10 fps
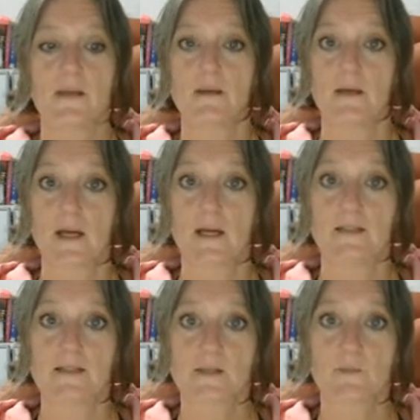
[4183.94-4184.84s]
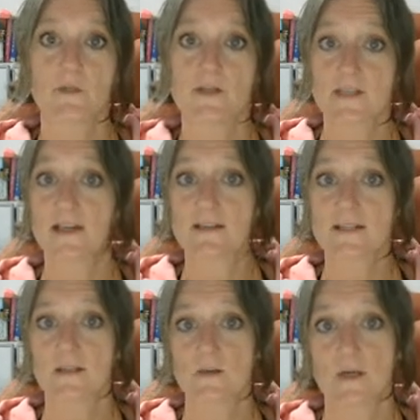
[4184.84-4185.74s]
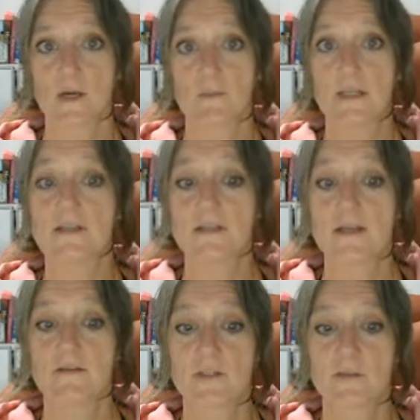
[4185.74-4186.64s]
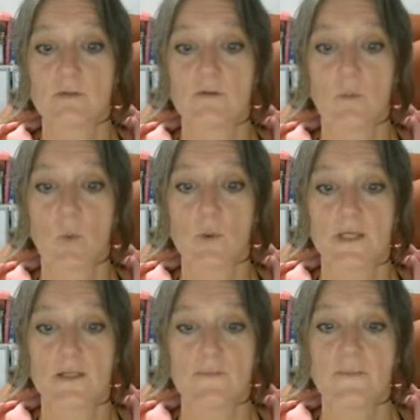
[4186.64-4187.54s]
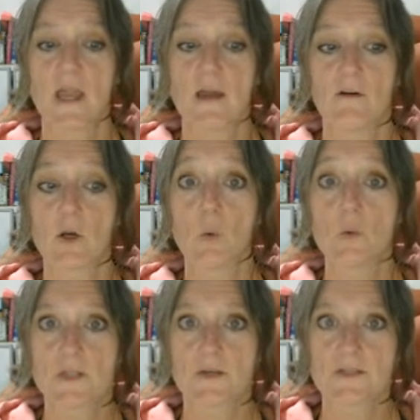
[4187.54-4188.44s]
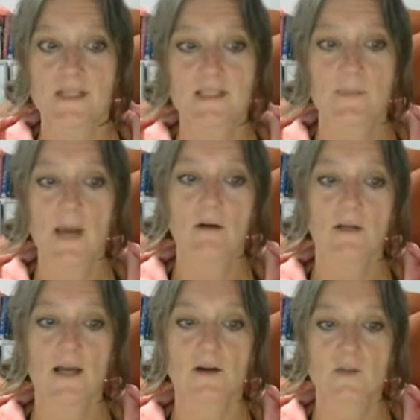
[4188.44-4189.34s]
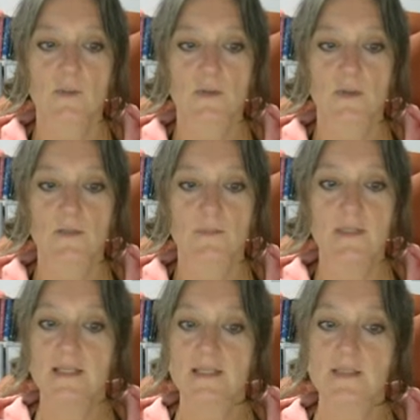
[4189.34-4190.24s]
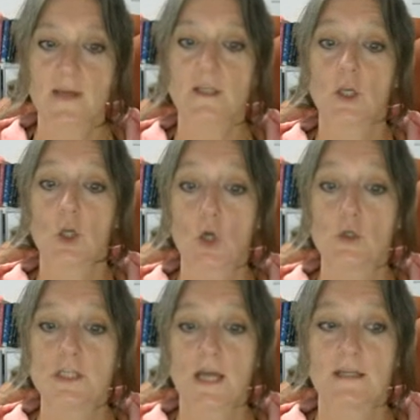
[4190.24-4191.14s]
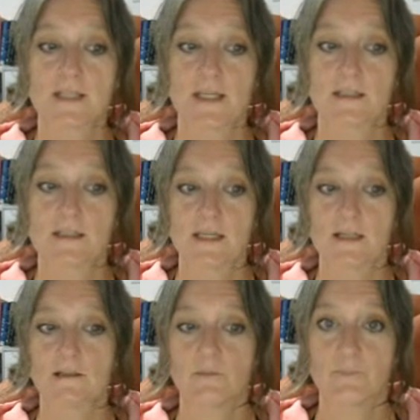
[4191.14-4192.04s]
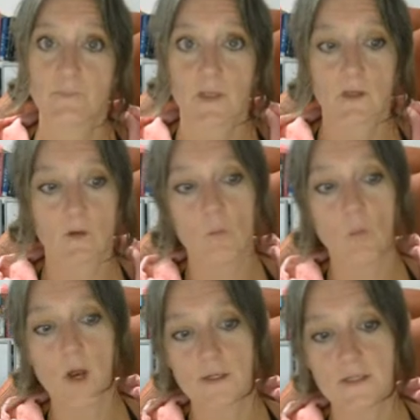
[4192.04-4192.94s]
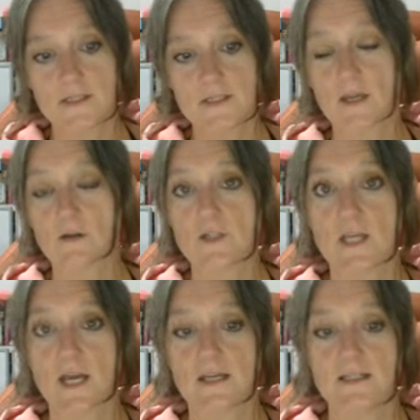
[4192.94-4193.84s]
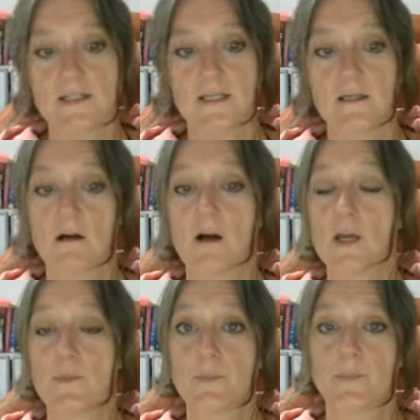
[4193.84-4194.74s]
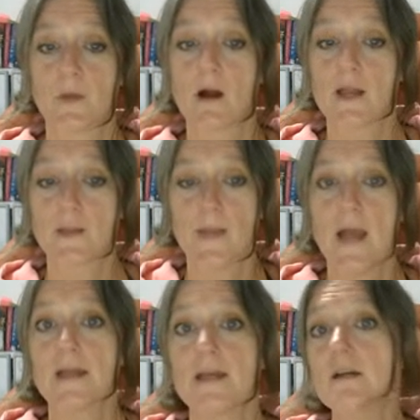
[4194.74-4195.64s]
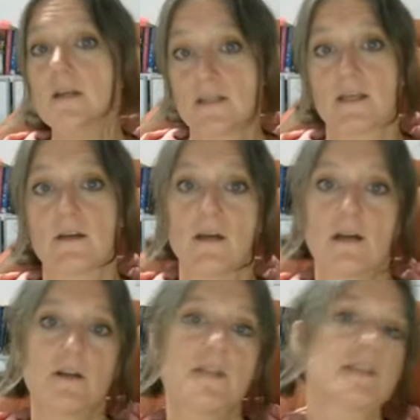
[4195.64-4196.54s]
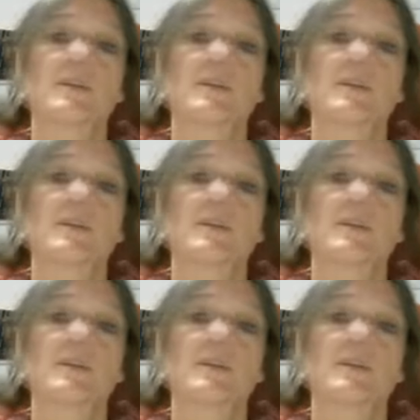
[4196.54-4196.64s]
and someone who's an asset to a company deserves to be rewarded. Eric also sees the parallels between a businessman negotiating a deal and workers negotiating higher pay. So Eric says,